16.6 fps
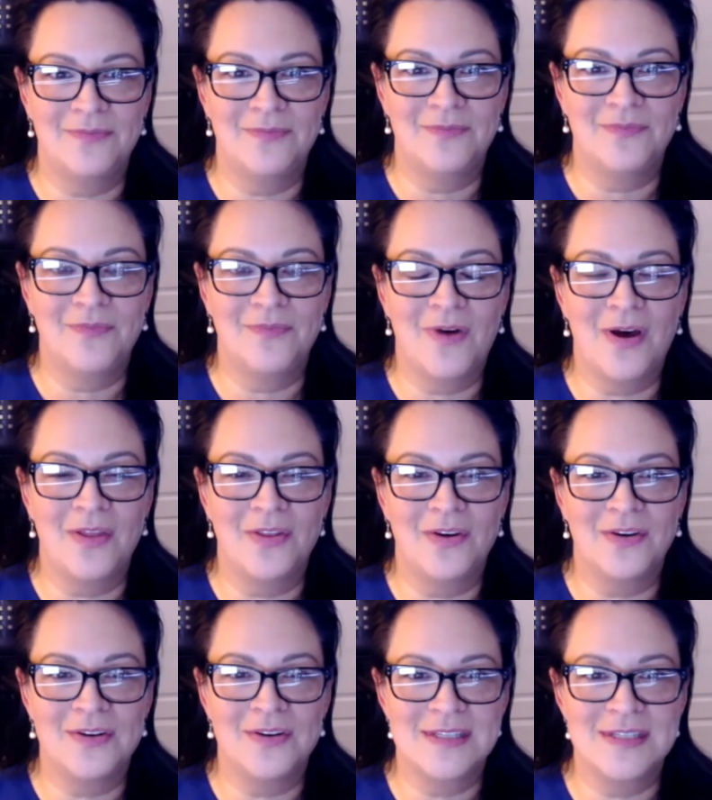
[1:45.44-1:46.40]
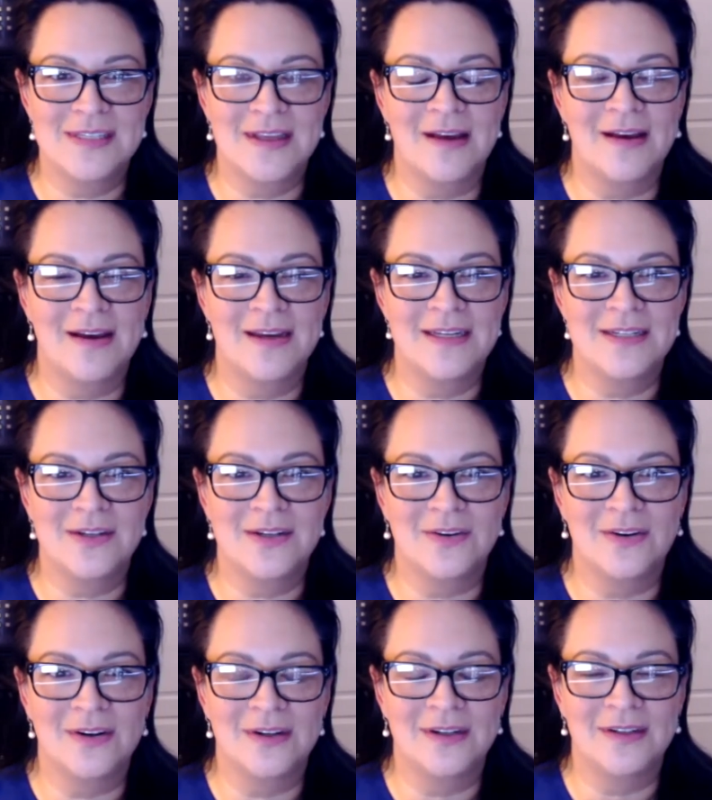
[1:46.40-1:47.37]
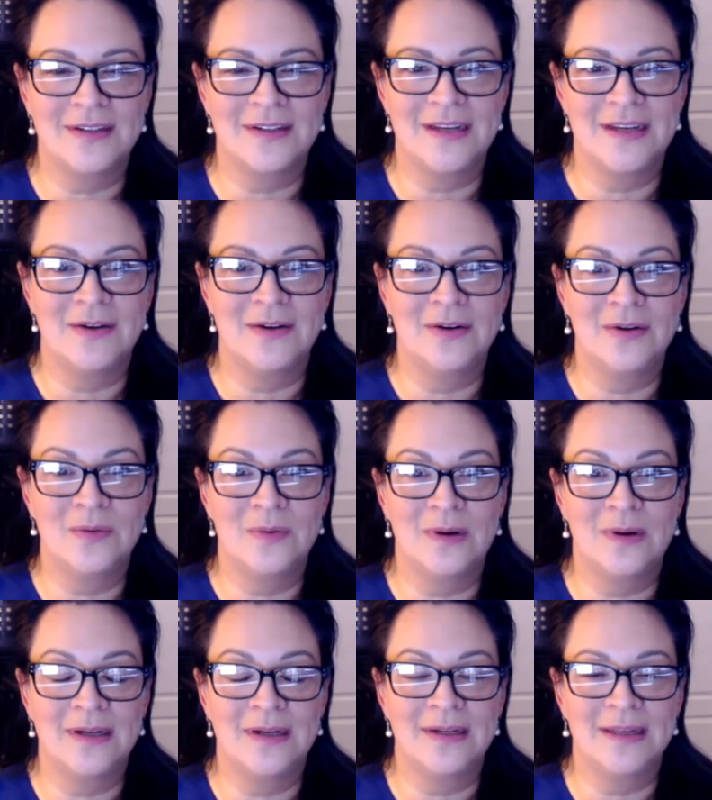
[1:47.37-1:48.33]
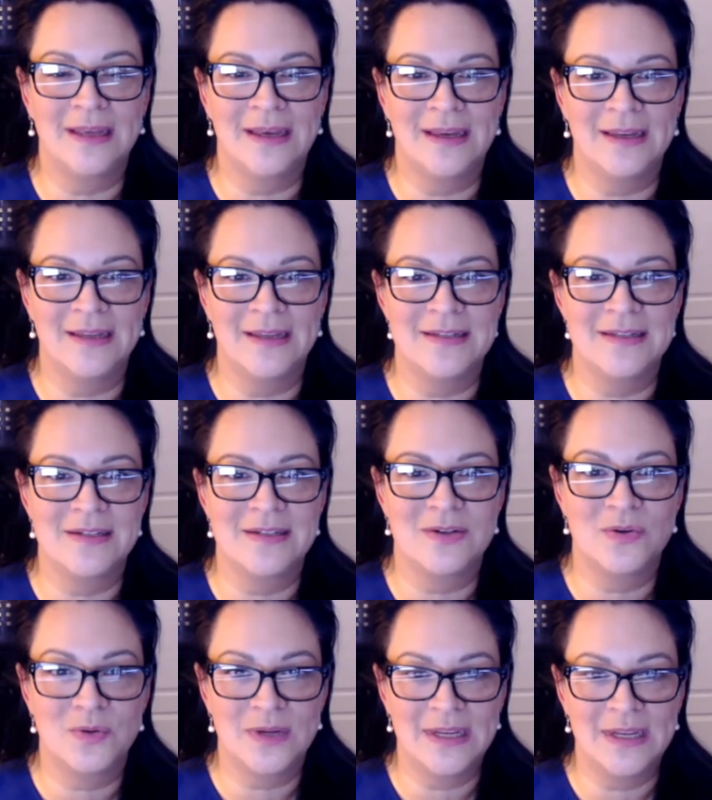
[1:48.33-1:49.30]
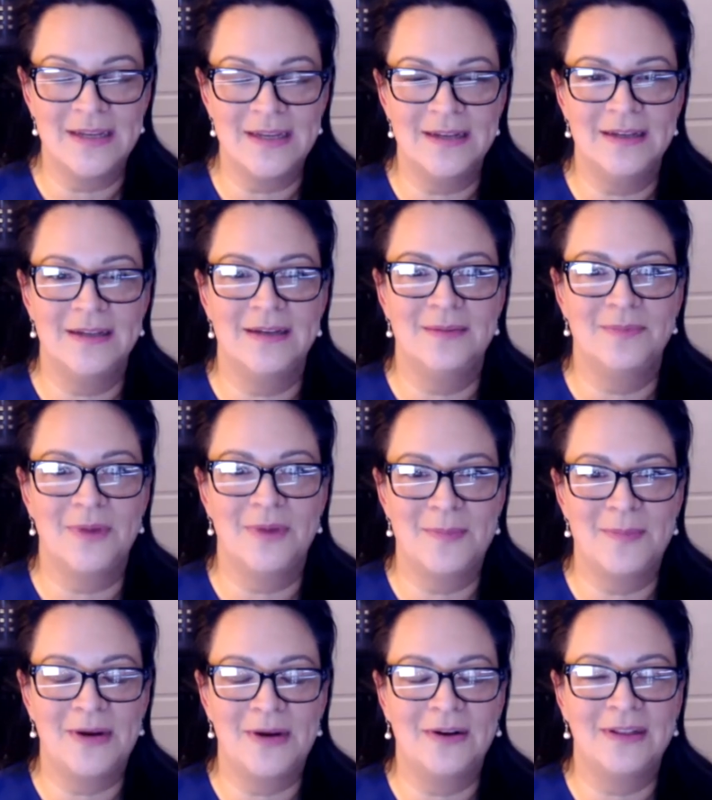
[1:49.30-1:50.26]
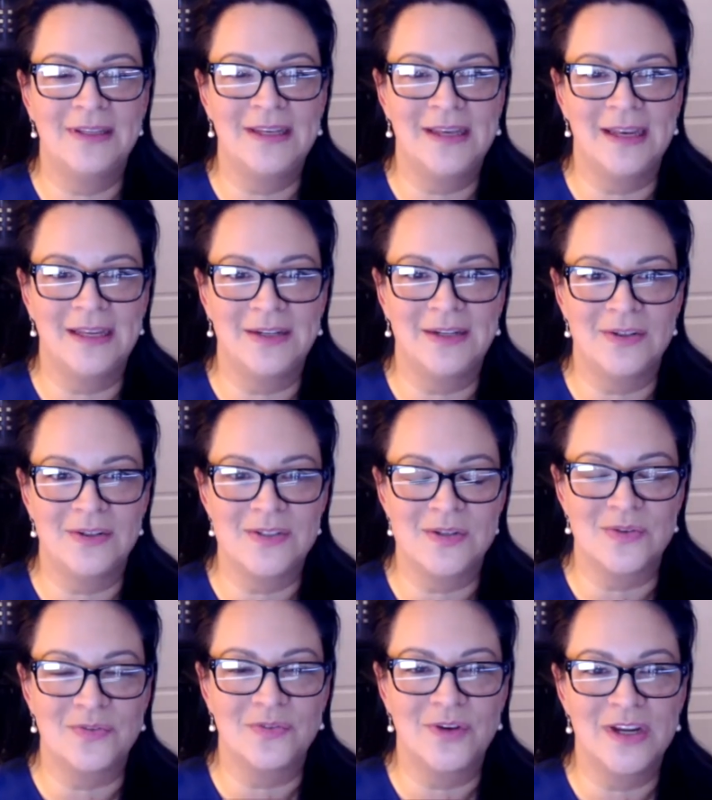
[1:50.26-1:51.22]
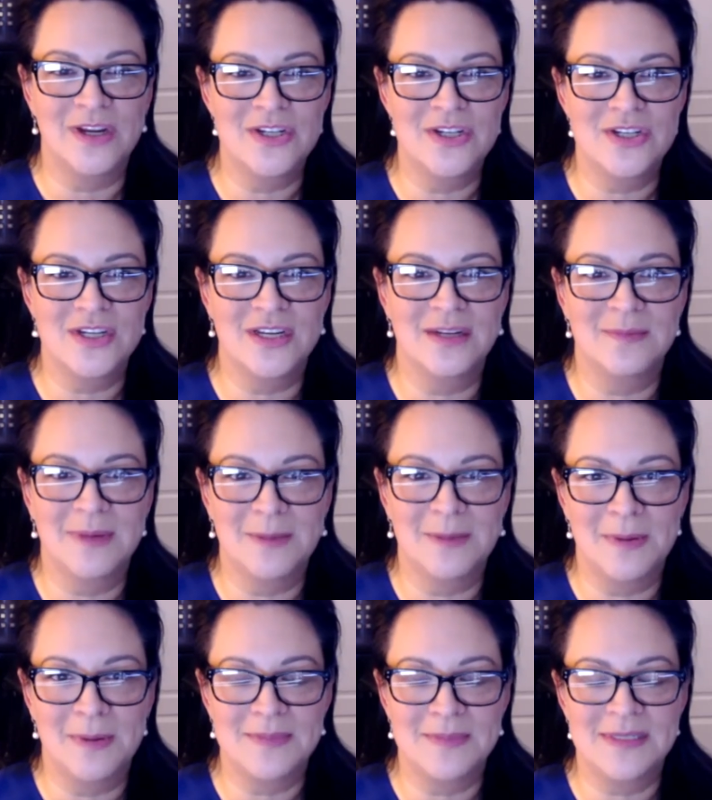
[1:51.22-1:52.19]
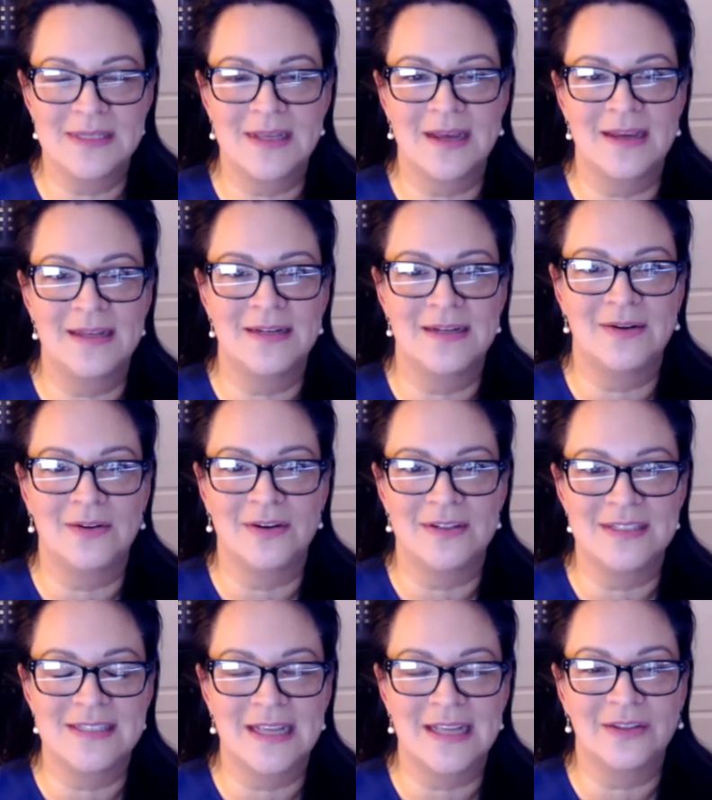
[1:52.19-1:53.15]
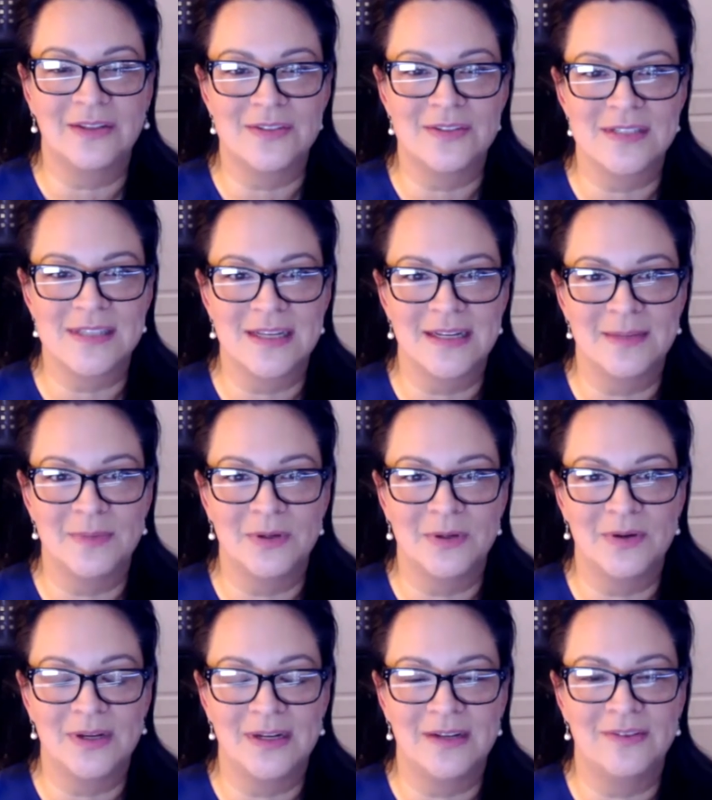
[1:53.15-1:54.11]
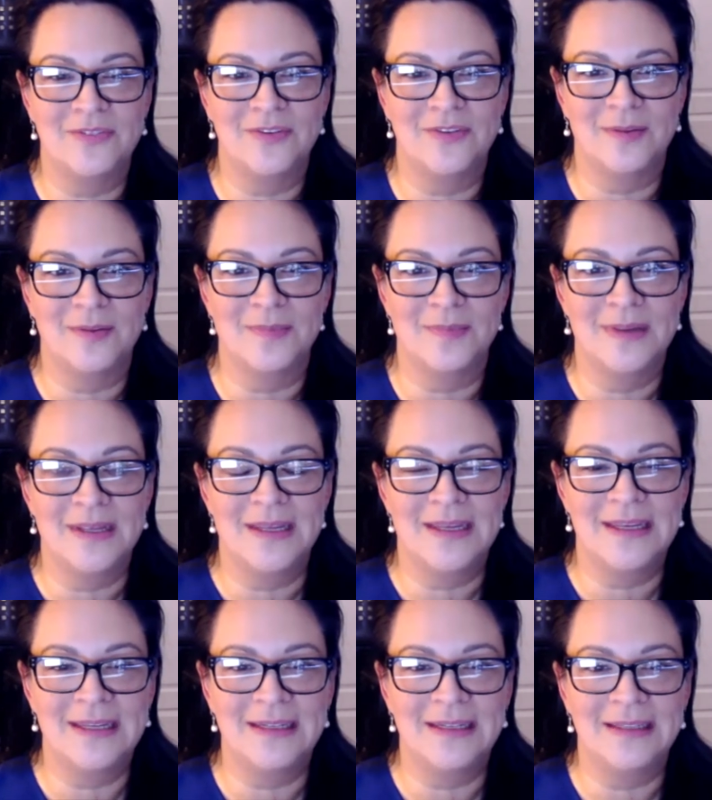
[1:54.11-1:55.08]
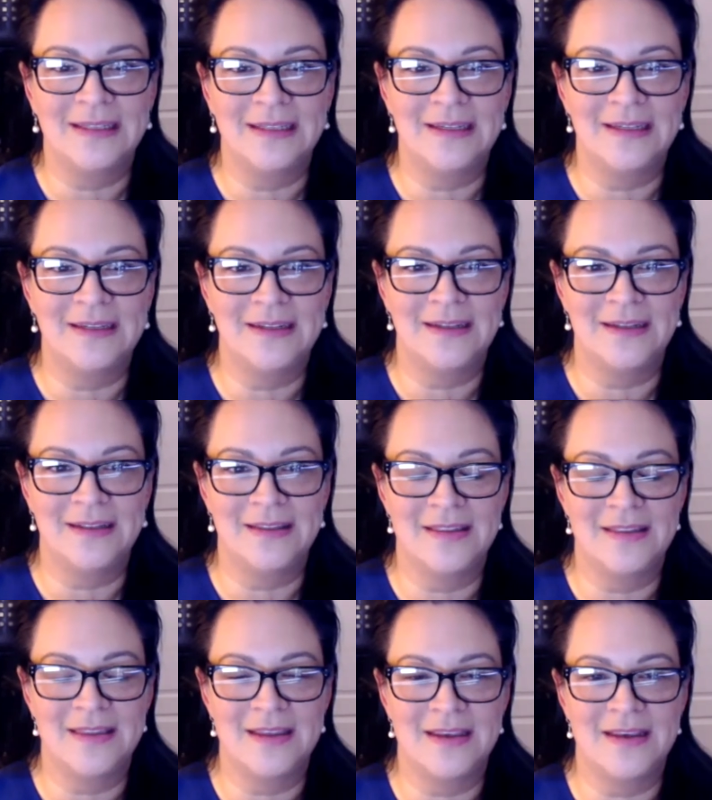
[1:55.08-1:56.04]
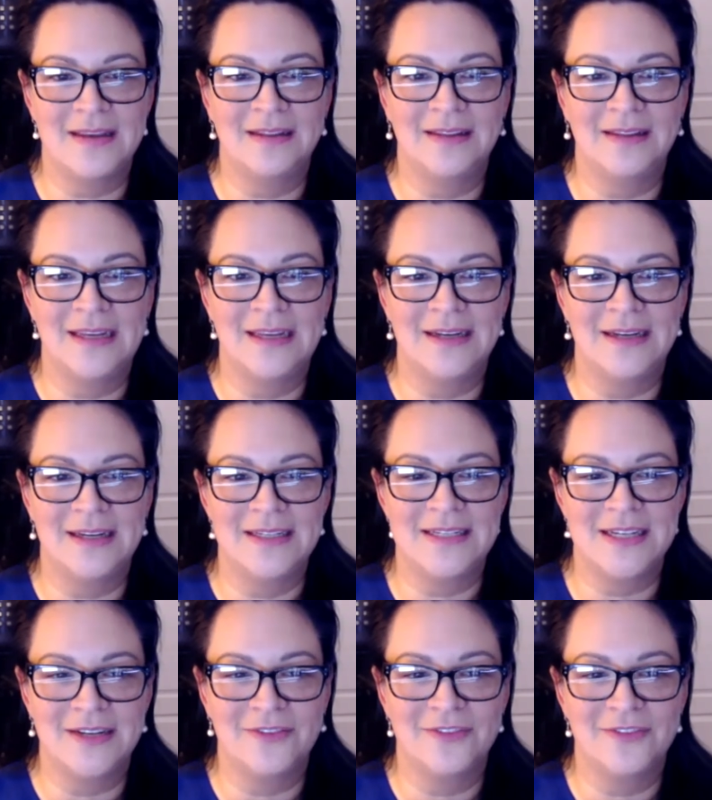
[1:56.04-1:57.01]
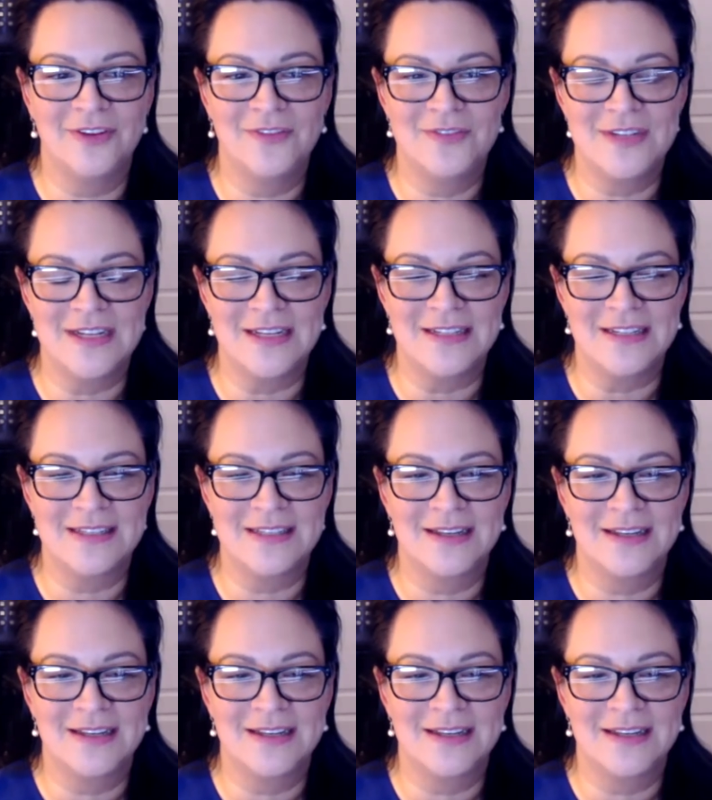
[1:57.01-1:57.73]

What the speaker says: father's side are Iroquois and Cree primarily, and also French. And my mom's side are settlers that immigrated from Italy in the late 1950s.